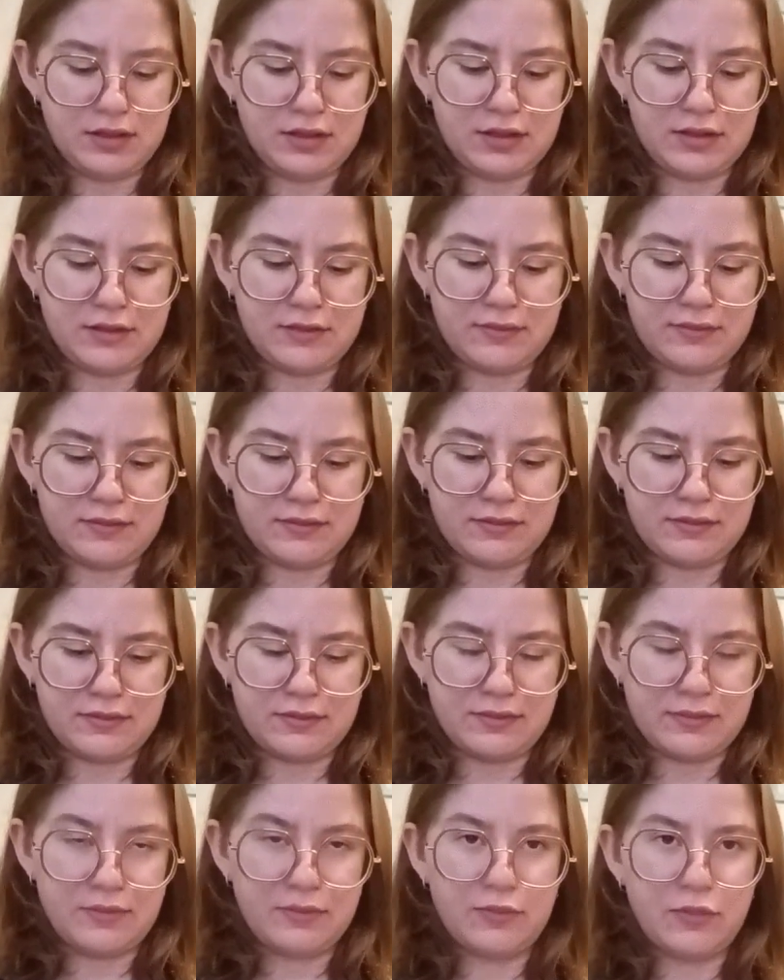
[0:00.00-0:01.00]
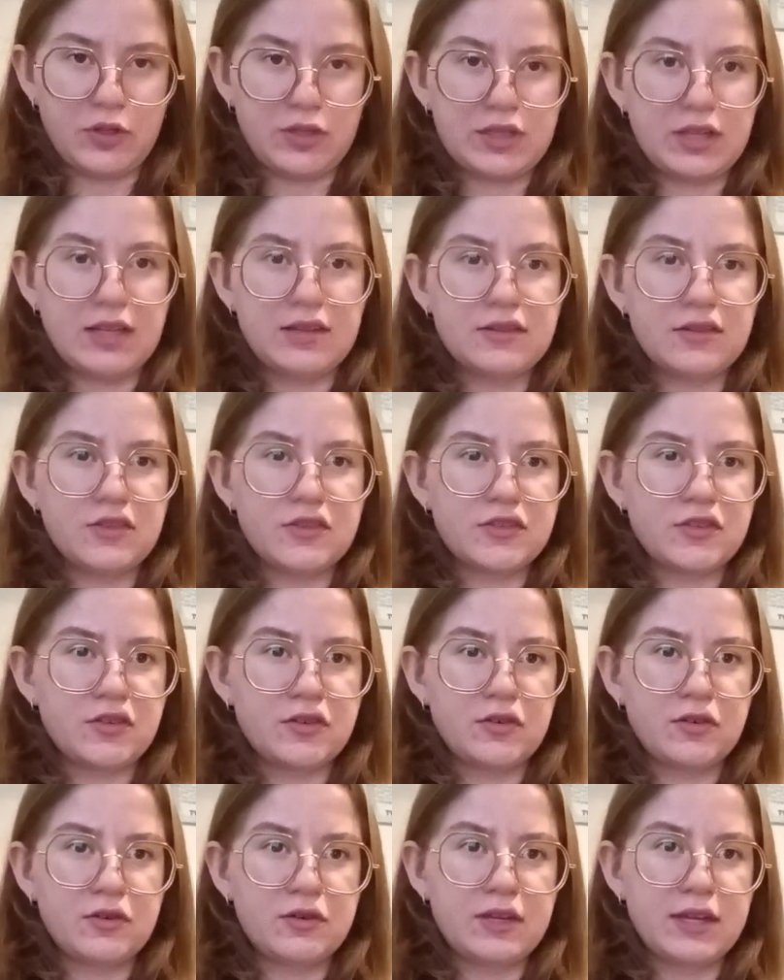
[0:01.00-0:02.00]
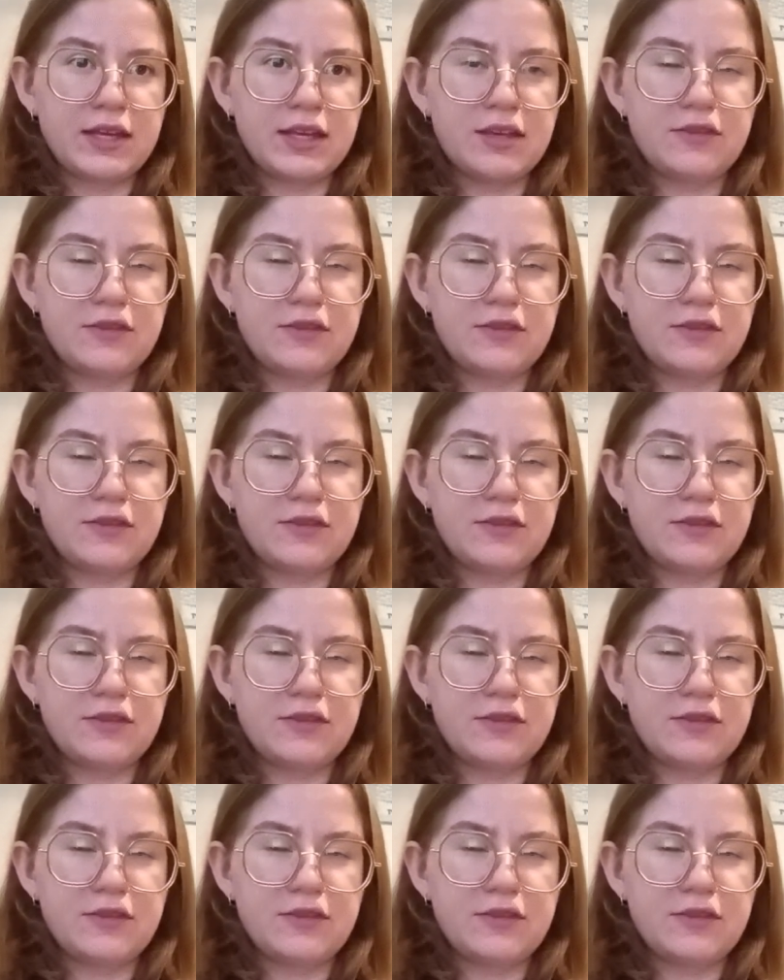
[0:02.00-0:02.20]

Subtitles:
But it's also like